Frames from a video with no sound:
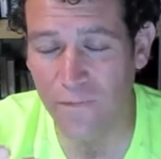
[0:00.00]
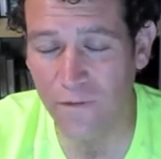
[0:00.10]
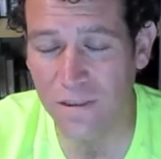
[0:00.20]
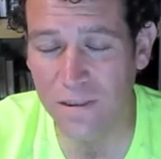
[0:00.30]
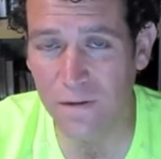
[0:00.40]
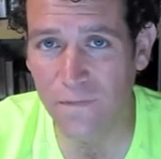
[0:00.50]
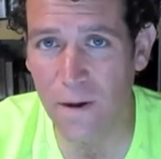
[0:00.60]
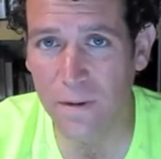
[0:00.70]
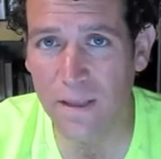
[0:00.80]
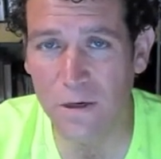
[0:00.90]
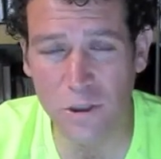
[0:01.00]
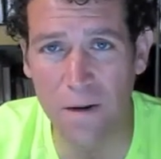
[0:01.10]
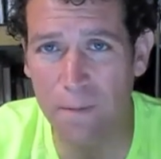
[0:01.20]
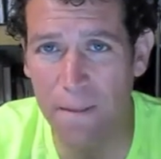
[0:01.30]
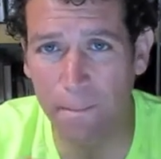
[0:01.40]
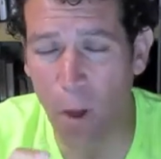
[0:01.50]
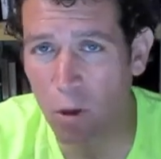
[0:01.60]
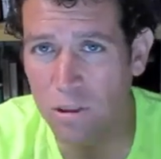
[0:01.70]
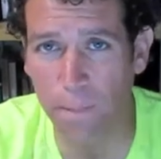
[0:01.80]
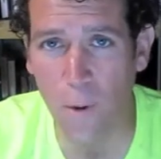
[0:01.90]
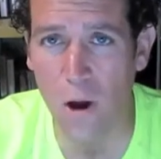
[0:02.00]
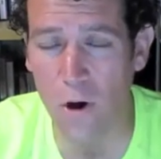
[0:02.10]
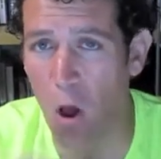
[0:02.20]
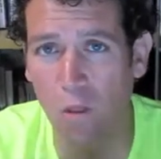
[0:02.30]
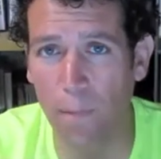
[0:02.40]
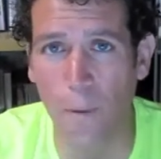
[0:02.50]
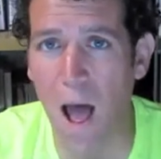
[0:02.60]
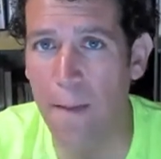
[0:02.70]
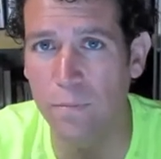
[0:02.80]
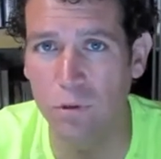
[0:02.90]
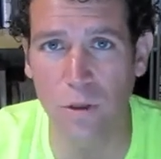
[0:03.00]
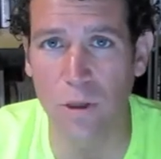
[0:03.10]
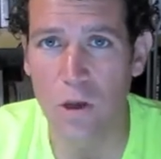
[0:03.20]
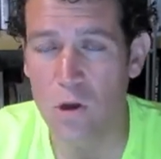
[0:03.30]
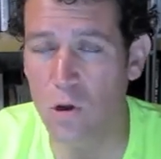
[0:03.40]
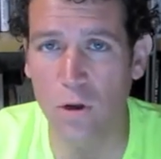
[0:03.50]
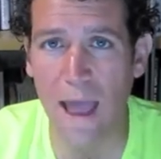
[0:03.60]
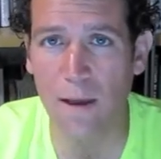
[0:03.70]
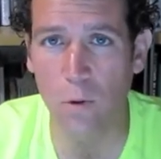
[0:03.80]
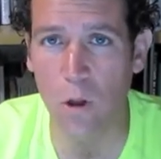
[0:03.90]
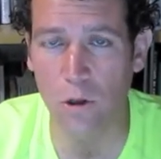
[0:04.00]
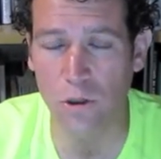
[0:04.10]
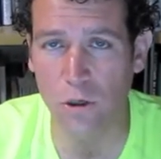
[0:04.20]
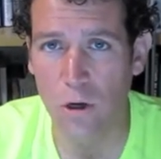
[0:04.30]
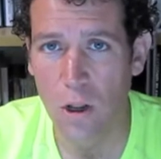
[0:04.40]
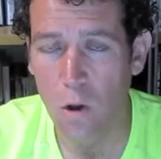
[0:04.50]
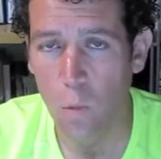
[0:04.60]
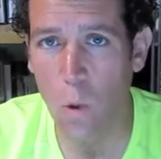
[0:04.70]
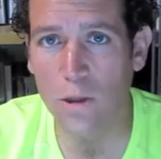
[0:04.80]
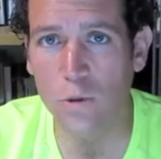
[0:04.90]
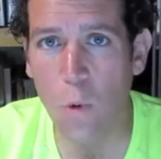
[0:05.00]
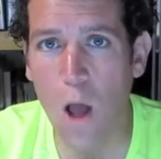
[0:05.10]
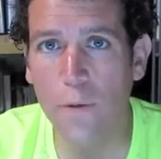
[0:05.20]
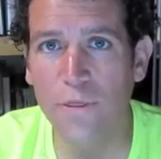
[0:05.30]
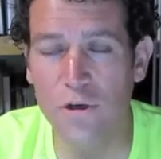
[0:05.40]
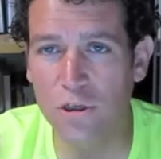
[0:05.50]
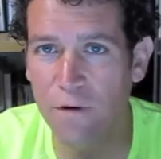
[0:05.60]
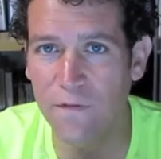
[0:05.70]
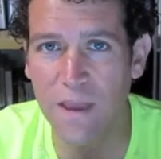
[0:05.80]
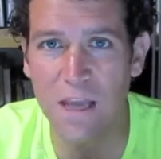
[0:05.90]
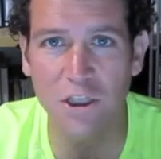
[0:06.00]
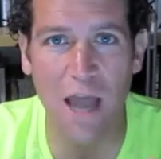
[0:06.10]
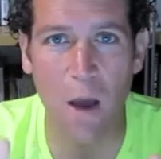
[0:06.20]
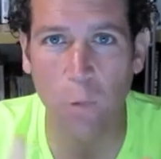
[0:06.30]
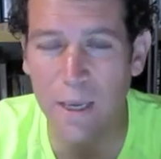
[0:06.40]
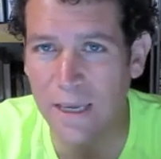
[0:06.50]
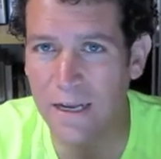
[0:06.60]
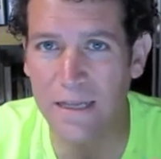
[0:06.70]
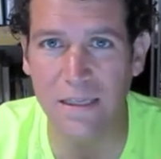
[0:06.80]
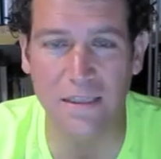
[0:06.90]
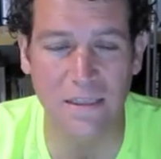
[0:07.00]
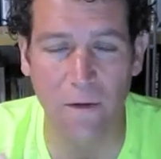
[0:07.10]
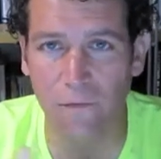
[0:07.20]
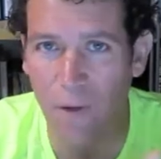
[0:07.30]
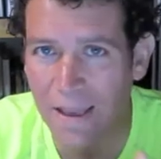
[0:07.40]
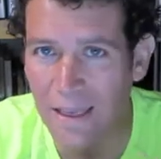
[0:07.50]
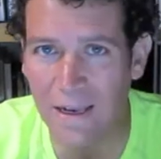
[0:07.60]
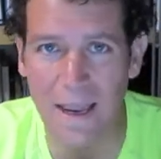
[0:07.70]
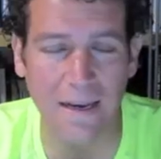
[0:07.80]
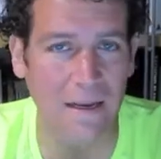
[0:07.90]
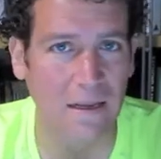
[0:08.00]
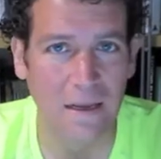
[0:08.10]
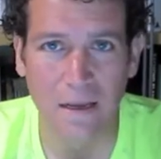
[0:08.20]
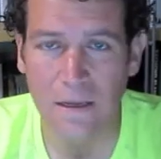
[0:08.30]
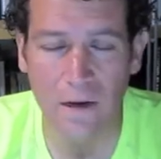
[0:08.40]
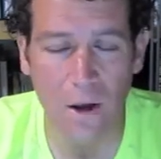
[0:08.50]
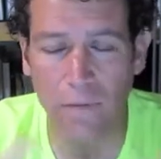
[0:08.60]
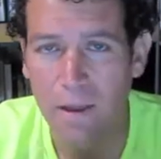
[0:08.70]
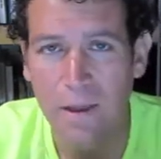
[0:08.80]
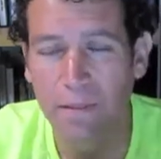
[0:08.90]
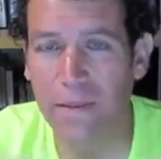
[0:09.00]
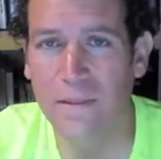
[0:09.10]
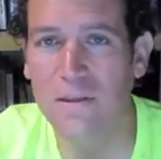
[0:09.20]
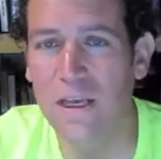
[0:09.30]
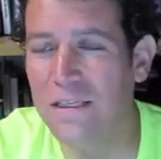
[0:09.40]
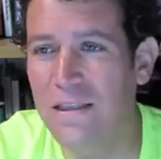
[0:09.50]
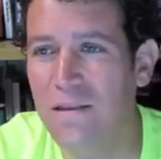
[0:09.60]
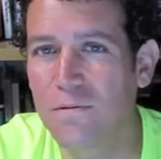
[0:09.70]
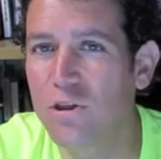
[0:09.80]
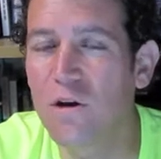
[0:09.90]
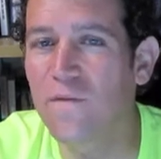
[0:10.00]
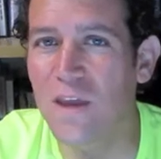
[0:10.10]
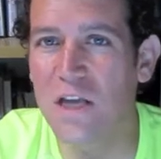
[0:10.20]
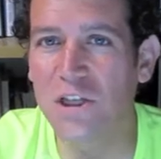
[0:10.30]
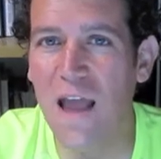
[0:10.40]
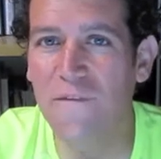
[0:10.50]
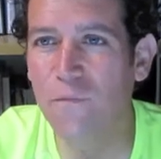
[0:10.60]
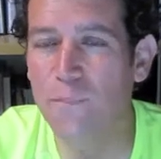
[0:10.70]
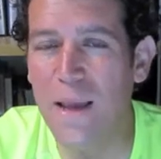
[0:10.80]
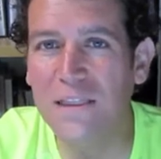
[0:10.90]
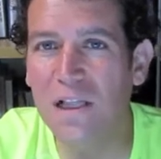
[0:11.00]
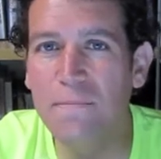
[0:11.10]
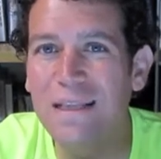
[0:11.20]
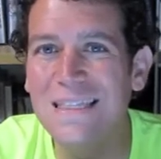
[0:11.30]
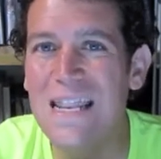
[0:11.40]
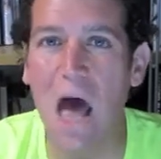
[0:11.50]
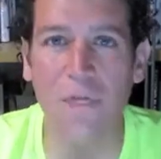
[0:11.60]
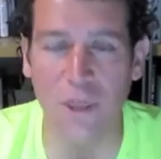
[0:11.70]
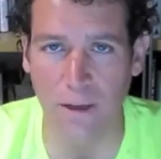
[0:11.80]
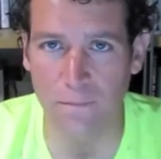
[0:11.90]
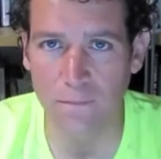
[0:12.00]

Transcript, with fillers: Farmed and Dangerous, and it pulls apart all the problems with Cooke aquaculture. What's wrong with their certification? How weak it is? It's self-regulated. You know, the, the, the certification they have basically means nothing.